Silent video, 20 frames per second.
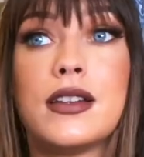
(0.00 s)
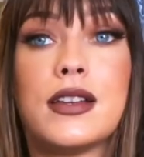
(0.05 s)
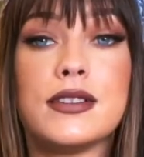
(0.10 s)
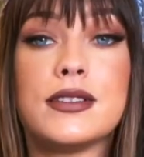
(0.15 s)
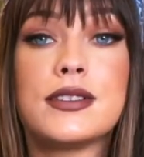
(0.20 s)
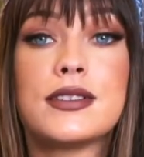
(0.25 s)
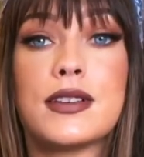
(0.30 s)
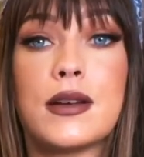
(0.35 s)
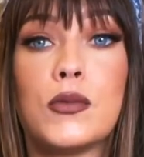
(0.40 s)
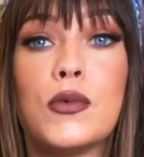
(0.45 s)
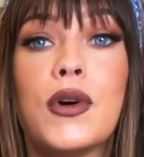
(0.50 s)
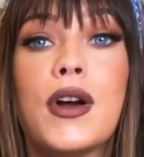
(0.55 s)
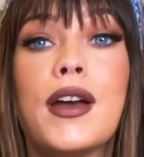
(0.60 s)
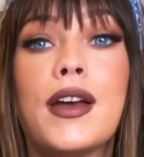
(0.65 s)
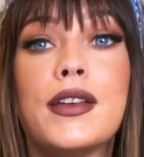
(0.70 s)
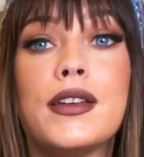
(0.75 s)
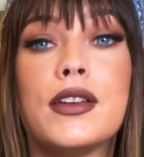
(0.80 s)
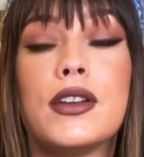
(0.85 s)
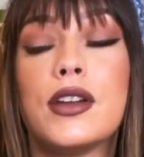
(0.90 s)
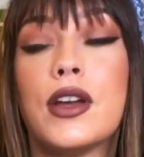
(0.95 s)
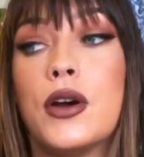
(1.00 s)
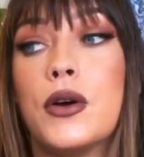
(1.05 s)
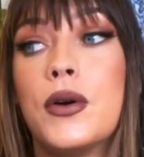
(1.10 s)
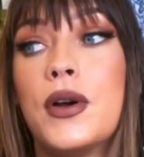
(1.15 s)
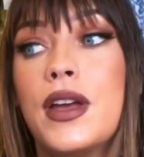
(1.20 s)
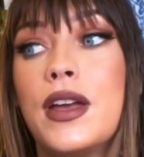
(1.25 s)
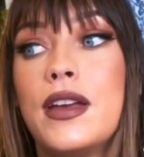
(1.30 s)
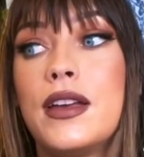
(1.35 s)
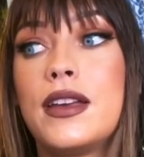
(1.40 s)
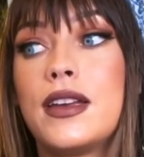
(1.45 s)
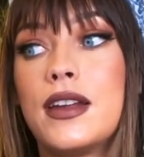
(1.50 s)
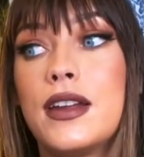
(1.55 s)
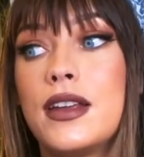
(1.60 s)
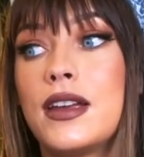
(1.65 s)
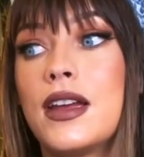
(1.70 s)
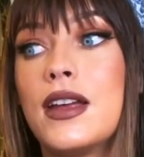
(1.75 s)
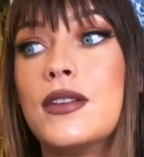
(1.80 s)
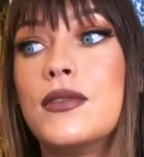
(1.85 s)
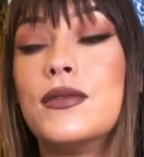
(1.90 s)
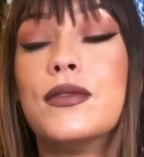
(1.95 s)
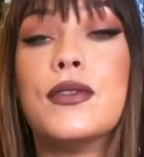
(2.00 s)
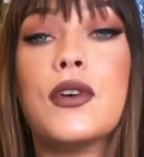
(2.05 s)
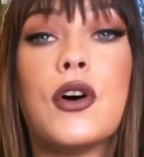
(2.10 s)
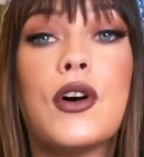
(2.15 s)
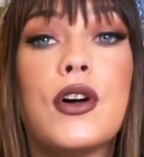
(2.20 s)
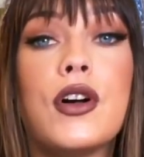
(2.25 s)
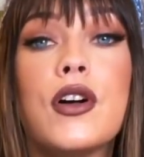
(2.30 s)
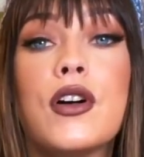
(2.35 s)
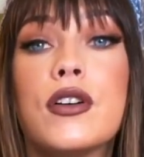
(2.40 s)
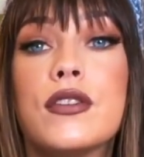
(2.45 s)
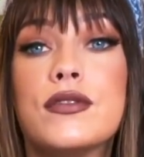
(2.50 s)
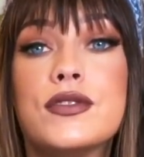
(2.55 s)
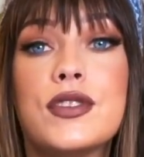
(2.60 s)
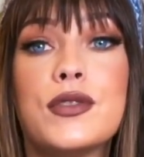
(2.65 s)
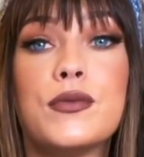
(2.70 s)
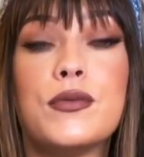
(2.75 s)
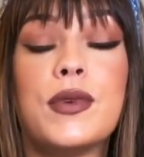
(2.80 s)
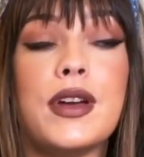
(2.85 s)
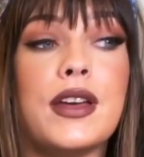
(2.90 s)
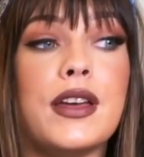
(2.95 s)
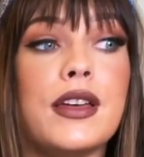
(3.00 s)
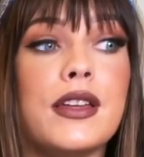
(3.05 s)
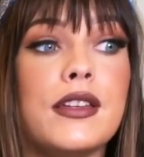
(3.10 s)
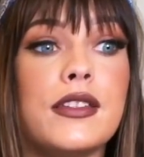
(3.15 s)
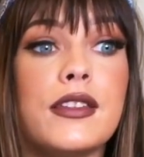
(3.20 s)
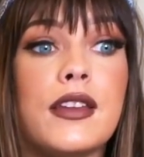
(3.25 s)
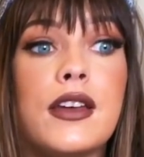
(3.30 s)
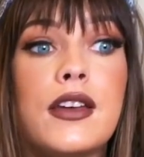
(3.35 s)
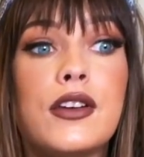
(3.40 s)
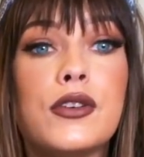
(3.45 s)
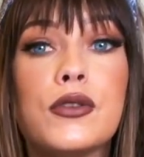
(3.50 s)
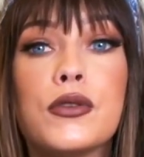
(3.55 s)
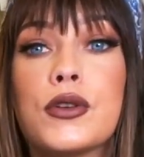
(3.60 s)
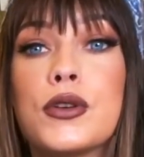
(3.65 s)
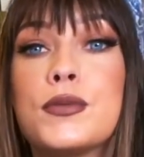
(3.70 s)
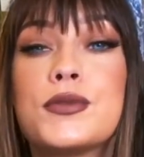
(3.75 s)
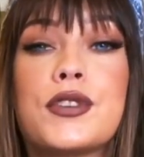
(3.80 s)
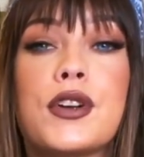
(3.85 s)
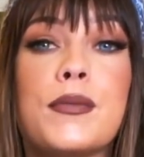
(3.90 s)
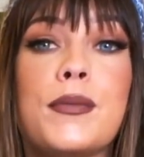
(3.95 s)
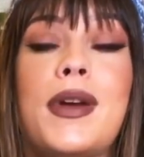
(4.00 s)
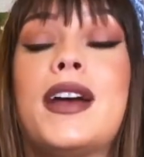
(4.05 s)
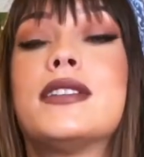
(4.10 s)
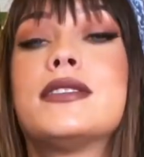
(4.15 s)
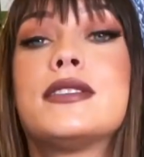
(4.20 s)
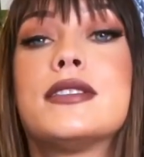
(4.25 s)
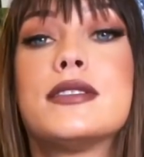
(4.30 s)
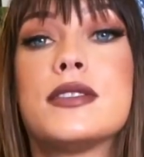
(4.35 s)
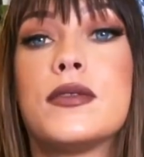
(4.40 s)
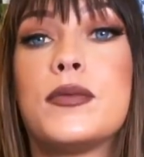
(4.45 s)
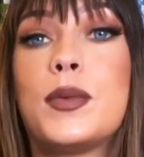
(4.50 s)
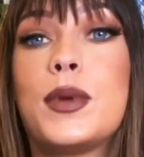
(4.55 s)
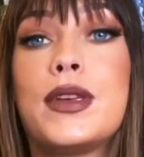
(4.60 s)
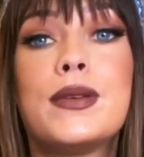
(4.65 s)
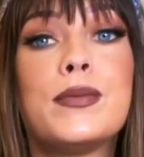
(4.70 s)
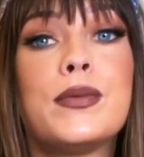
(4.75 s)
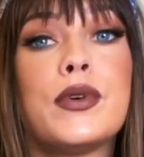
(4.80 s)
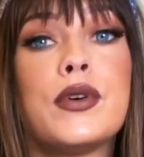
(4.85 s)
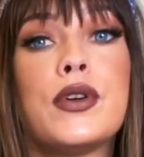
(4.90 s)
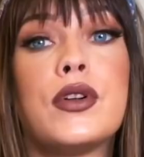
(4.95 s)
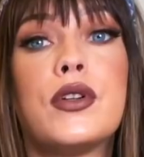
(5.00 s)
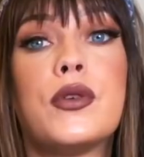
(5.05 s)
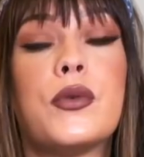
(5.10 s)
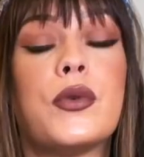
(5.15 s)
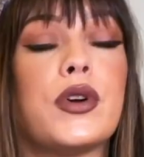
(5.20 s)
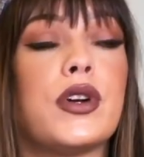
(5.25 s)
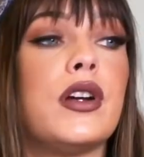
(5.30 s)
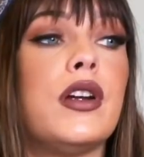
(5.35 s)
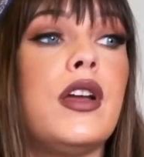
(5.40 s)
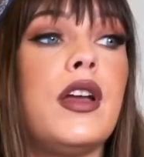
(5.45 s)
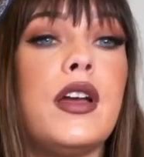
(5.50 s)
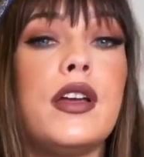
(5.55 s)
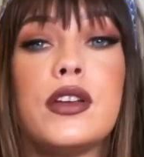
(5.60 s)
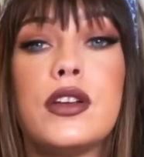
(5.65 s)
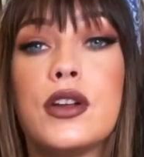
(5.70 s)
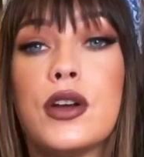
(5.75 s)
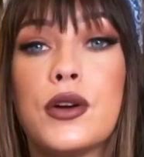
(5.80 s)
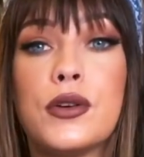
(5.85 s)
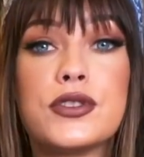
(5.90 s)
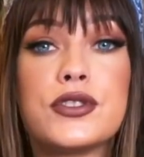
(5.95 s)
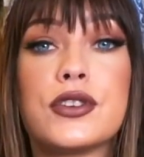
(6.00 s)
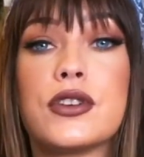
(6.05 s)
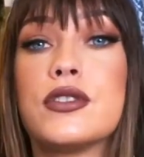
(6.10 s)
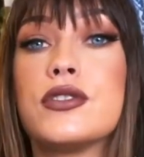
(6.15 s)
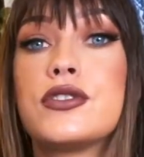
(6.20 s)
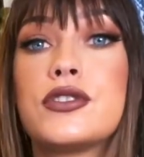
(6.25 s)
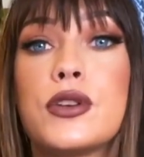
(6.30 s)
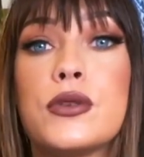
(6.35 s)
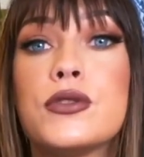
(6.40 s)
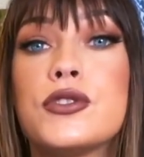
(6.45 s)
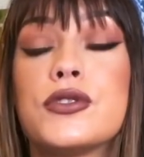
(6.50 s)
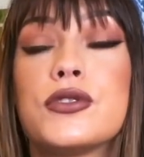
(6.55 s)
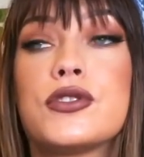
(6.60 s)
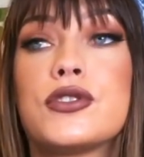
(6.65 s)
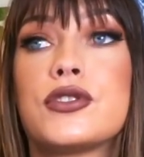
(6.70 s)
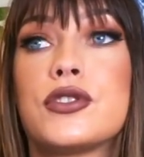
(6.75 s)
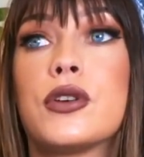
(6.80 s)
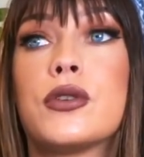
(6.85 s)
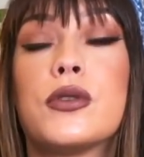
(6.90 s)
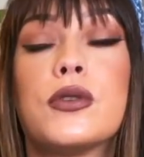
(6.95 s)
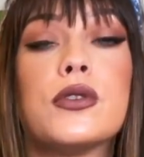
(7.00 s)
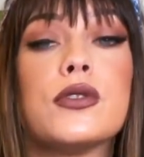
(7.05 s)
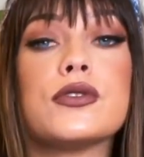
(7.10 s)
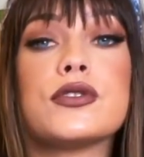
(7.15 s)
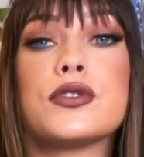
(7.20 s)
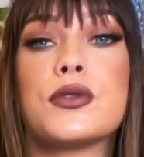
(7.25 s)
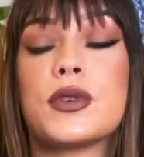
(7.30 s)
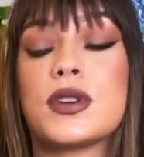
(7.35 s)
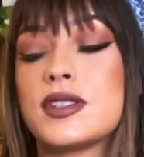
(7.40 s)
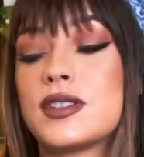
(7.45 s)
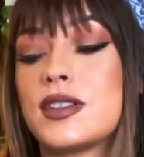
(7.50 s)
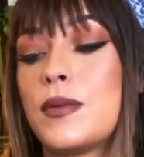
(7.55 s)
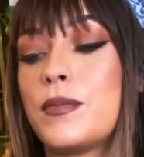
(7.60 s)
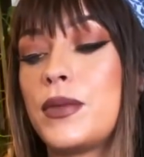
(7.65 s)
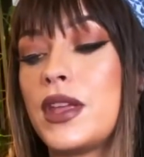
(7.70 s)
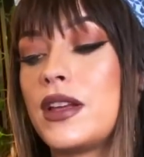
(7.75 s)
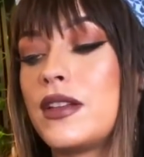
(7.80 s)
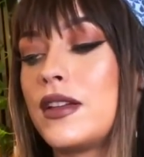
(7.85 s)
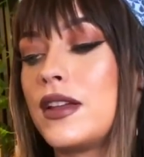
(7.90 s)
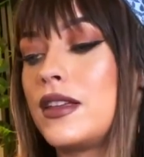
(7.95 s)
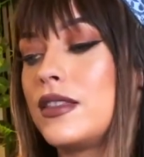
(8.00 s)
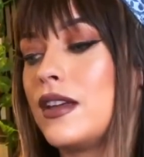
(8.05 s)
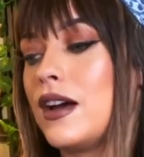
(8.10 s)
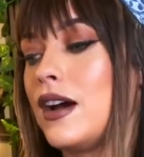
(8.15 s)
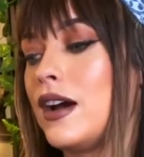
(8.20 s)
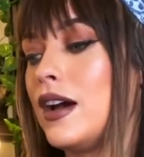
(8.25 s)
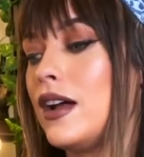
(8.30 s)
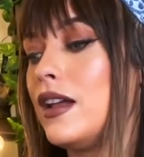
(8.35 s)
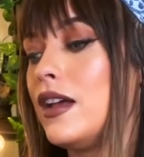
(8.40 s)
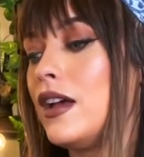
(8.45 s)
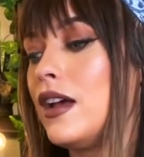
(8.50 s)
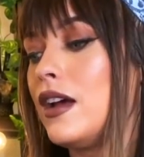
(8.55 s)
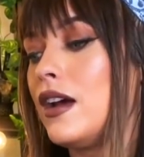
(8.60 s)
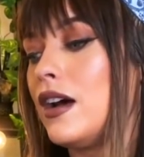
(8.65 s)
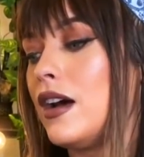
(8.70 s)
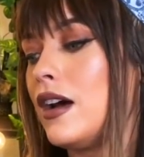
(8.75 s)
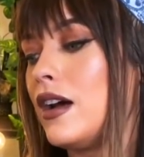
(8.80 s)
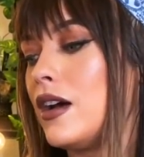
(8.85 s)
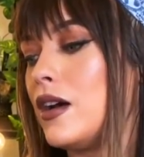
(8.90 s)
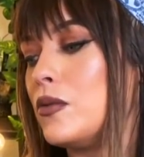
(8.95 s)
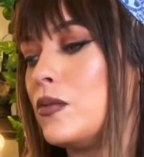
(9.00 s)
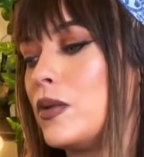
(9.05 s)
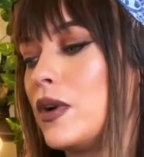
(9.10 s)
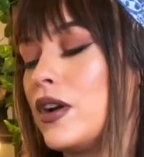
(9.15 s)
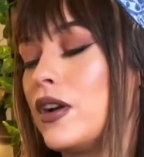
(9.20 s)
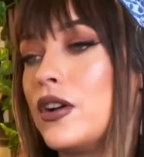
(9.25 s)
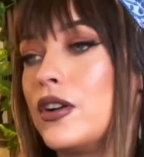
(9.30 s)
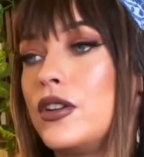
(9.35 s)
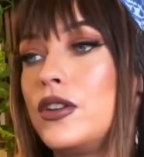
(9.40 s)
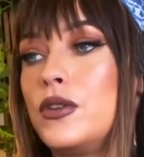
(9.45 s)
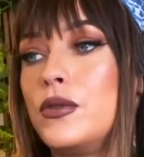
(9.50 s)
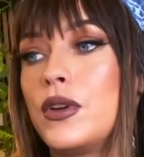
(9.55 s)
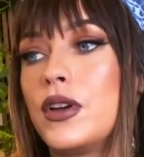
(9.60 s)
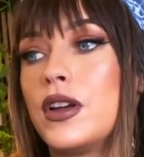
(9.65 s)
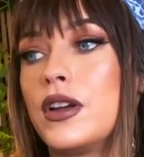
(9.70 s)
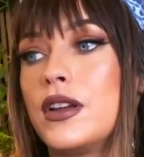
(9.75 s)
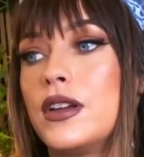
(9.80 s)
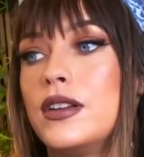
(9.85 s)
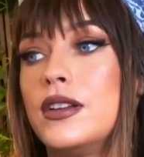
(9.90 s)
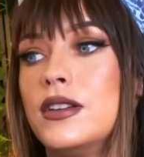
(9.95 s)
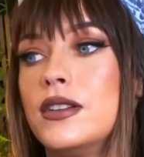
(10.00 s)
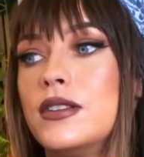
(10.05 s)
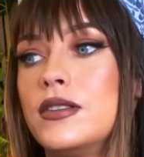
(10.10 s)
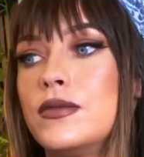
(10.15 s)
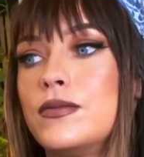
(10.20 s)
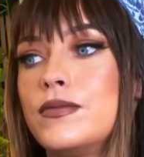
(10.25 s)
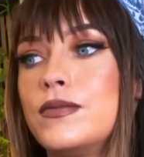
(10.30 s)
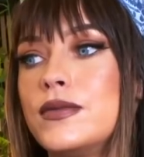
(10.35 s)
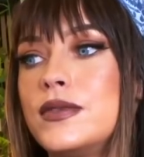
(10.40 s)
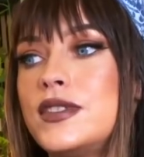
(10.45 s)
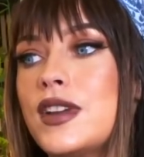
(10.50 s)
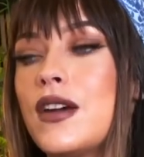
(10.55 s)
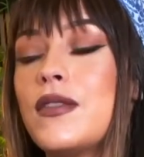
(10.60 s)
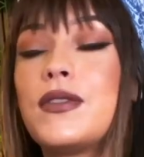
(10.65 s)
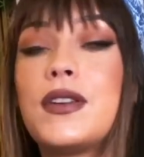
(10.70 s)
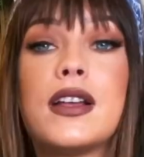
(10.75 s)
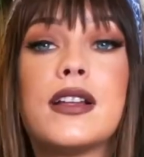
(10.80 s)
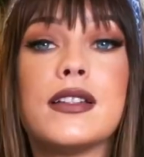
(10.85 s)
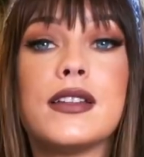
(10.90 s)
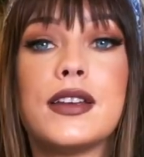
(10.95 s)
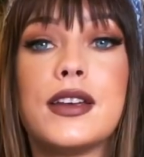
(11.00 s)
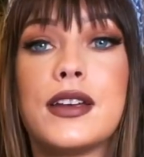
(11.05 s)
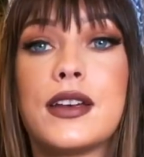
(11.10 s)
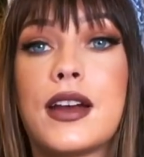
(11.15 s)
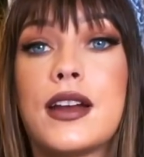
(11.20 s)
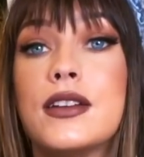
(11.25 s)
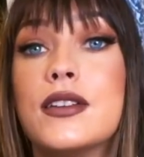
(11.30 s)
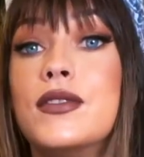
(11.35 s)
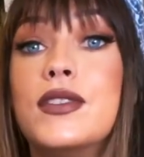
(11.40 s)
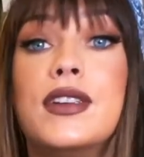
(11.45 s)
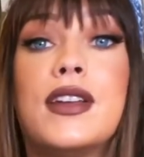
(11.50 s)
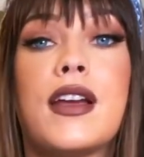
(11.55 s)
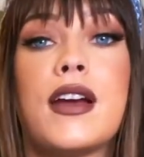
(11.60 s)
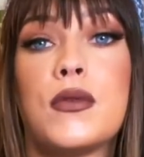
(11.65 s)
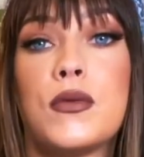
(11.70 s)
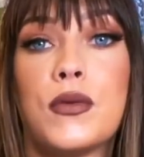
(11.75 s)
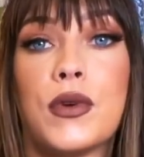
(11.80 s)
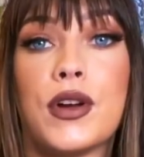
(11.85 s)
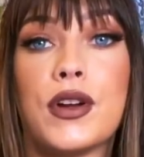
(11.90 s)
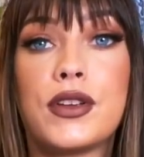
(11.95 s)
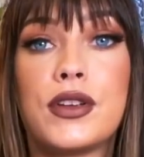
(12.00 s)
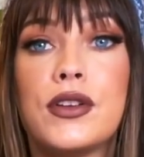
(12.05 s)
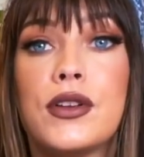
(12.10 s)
in some way you know getting involved with groups or masses of people or you know certain social circles or something like that uh, where you could definitely kind of network.